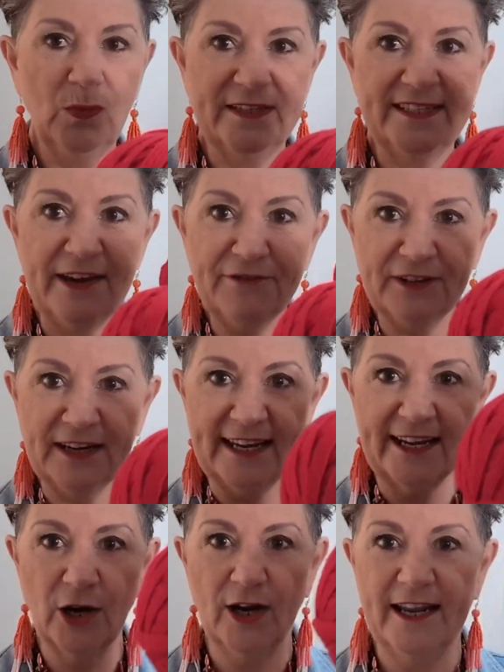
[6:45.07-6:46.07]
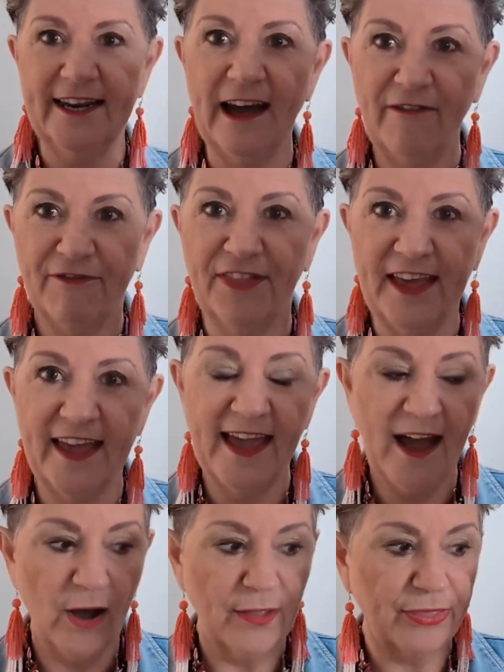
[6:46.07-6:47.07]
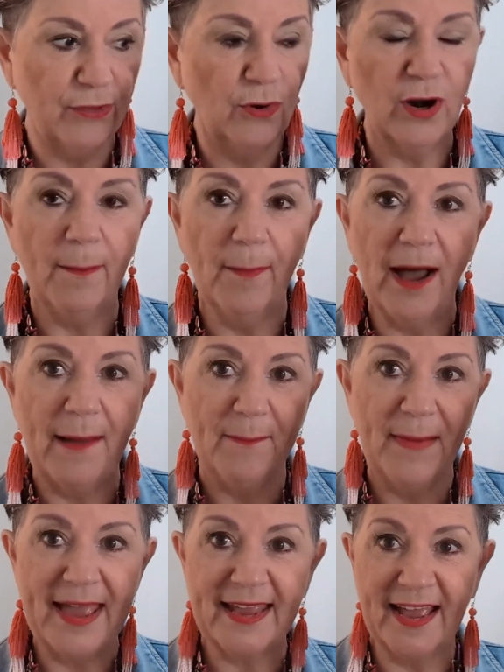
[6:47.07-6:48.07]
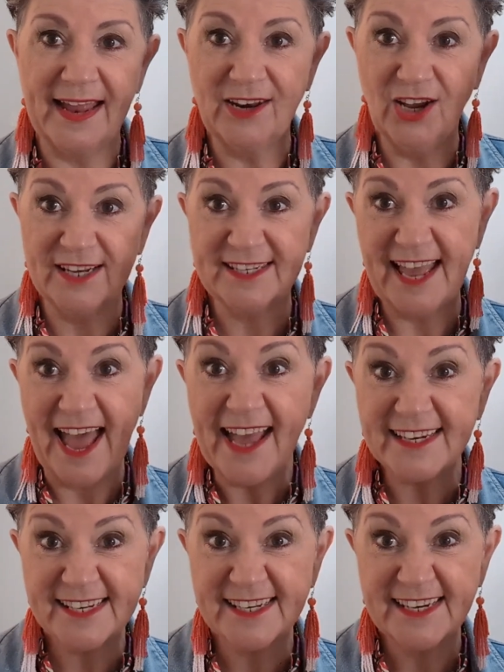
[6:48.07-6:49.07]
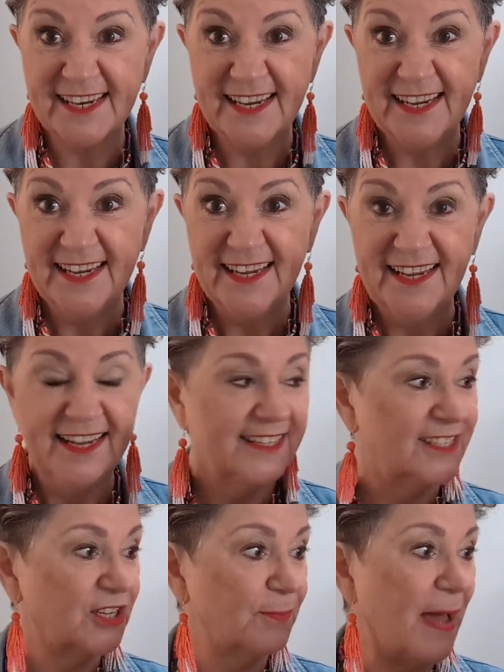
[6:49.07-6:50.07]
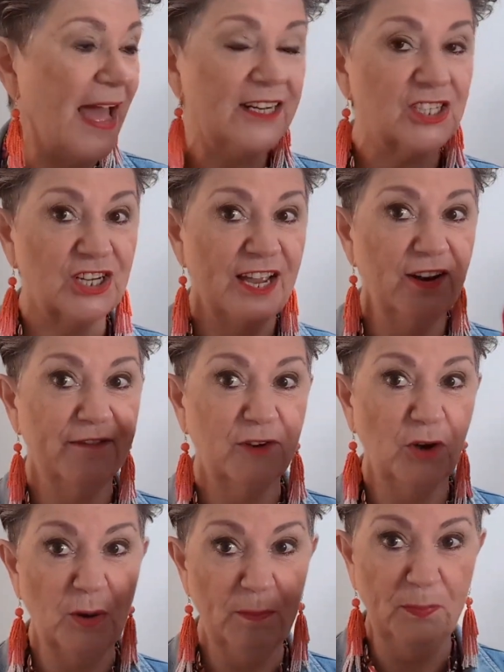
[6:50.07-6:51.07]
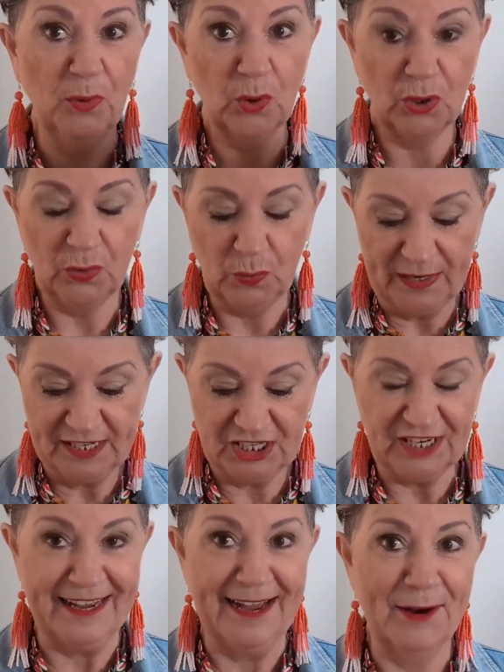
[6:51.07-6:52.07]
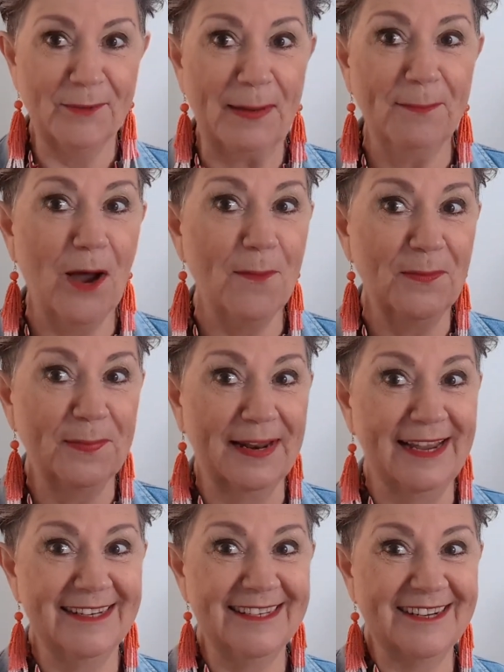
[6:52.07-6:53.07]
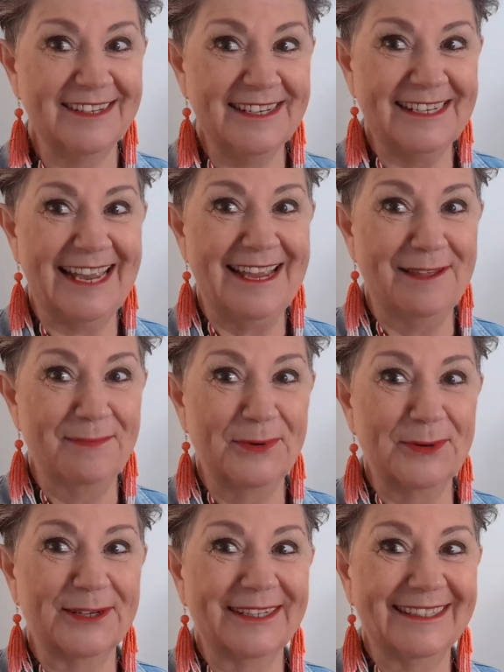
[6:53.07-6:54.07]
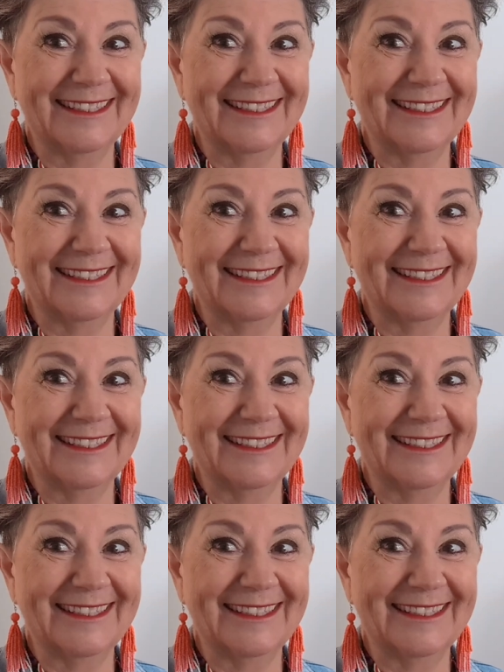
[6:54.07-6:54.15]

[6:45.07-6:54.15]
definitely got enough there. I thought I might make a nice hat to match, and I've got a book, which, one moment please, I'll just get you the book.